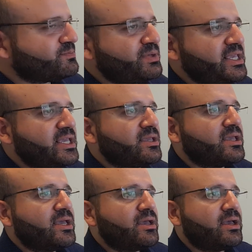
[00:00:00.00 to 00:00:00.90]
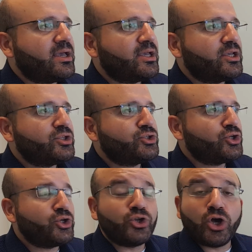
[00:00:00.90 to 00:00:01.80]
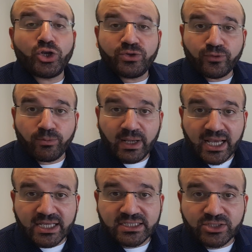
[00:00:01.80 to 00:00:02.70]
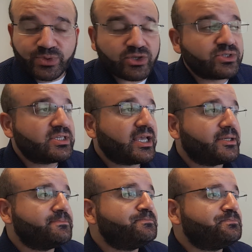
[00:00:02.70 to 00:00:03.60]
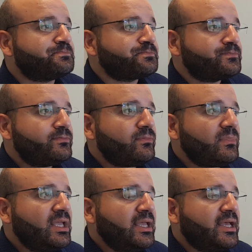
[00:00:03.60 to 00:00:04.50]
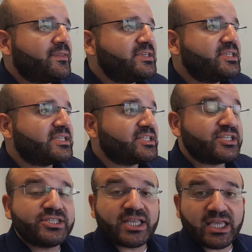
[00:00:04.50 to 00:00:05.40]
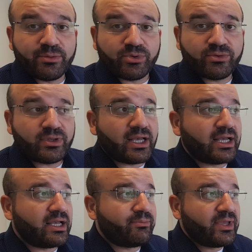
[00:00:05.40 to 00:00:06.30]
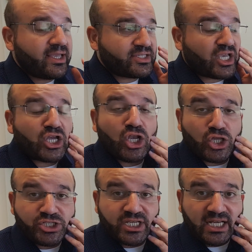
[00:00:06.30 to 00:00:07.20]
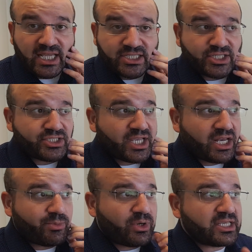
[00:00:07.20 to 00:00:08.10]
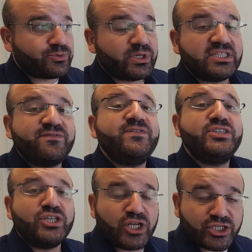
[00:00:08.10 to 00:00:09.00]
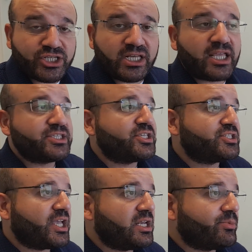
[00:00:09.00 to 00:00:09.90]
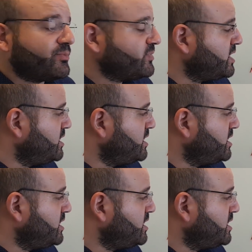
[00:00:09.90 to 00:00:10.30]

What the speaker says: being turned on to full blast, as we could say, this is unsustainable, psychologically unsustainable as well as physiologically unsustainable,